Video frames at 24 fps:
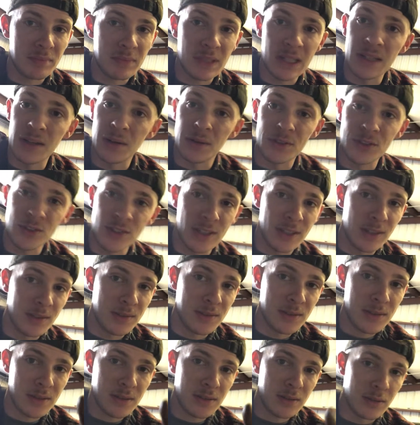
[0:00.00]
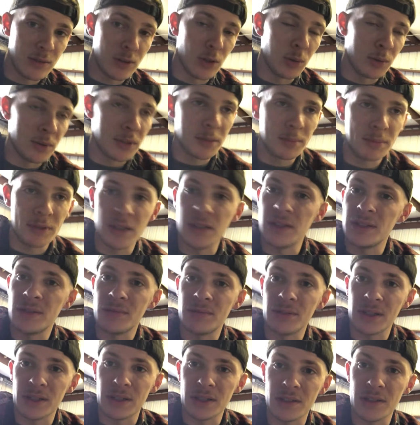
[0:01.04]
I'll let you guys know an update if
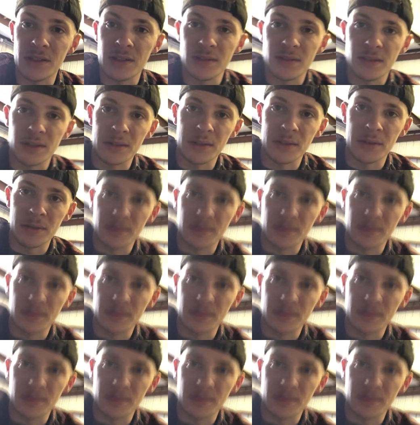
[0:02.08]
I get anything done.